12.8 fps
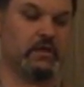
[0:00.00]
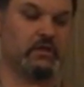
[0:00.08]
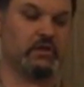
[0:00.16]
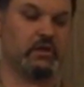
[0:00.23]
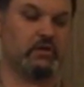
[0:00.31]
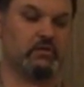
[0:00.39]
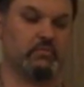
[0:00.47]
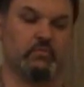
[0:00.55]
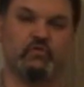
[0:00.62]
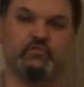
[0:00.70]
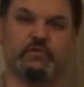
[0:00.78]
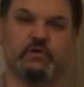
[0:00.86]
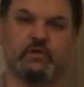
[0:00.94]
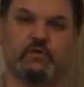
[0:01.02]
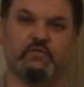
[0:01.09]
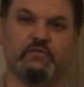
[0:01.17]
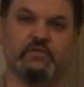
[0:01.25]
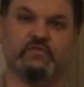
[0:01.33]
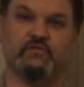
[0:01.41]
And you hear the movement
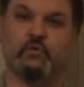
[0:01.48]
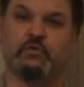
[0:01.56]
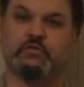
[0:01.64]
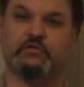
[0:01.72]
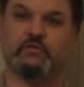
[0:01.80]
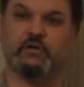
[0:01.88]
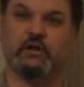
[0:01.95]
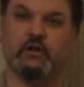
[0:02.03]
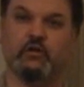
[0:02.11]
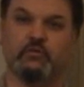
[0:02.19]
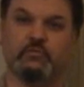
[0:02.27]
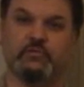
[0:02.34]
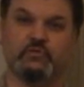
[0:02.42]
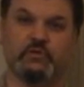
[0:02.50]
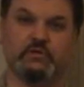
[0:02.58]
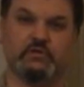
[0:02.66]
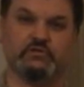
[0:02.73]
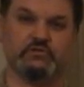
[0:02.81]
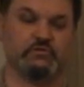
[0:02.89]
of this 4th string note
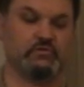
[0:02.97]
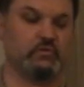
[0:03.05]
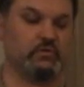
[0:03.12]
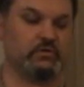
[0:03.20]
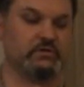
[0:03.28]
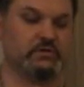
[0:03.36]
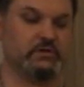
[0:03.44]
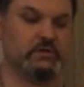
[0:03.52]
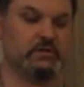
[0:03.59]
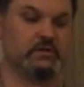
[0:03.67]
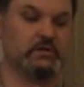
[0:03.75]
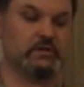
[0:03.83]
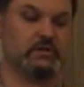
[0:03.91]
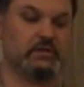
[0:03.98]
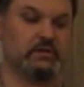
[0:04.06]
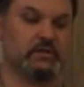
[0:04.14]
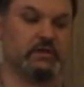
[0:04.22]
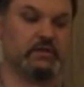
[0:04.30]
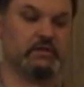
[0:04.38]
between those two chords.
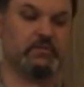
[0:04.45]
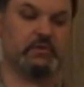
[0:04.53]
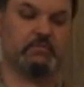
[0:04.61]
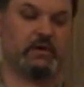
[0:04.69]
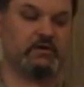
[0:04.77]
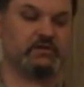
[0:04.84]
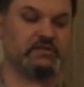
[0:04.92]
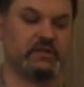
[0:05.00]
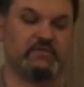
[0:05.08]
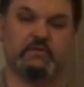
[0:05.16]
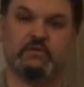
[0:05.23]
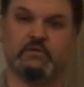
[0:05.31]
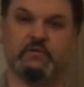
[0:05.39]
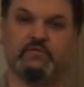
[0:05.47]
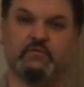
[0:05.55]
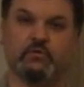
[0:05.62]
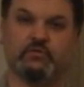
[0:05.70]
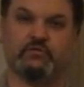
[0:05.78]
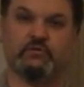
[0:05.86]
In the B minor 7, the
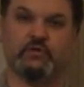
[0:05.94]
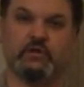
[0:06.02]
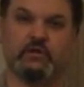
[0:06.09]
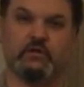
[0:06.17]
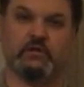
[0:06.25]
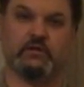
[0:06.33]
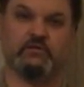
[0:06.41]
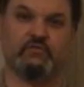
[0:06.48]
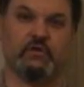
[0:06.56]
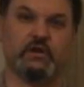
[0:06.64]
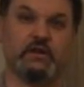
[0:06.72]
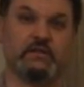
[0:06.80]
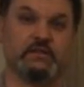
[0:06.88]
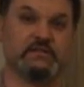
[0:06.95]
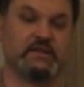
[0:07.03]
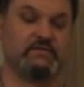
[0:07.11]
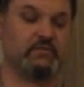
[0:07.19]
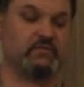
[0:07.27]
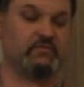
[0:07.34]
4th string is fretted at the
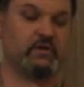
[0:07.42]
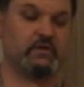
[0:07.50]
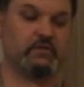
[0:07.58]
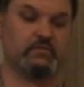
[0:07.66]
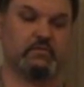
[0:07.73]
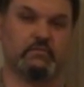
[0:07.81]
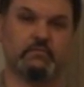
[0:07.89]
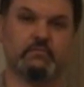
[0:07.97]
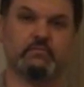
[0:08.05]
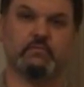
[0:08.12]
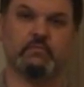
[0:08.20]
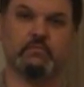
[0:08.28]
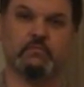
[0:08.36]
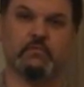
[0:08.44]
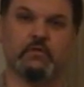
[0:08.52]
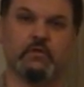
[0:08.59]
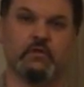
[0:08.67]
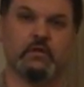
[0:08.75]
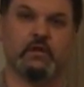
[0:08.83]
7th fret,
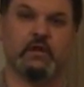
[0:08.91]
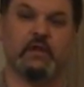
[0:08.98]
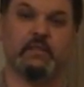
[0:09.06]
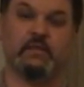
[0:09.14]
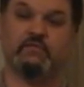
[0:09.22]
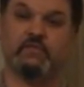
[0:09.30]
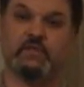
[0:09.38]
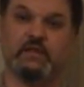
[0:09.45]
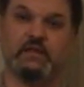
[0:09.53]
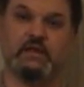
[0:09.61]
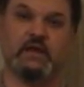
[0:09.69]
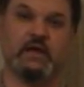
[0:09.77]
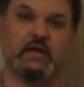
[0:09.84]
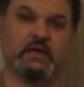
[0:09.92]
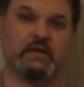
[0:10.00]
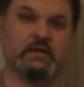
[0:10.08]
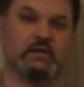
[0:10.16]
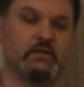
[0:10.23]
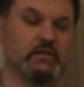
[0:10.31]
and then for the
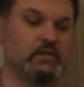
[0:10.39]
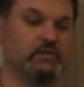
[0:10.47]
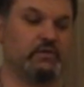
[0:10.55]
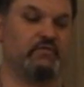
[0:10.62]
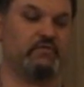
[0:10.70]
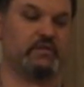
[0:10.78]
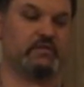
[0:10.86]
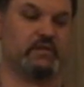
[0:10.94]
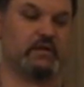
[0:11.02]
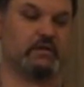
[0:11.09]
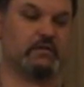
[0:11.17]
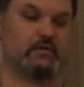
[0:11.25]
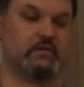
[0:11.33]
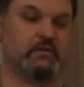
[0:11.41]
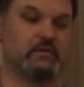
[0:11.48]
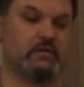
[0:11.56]
E9, you fret that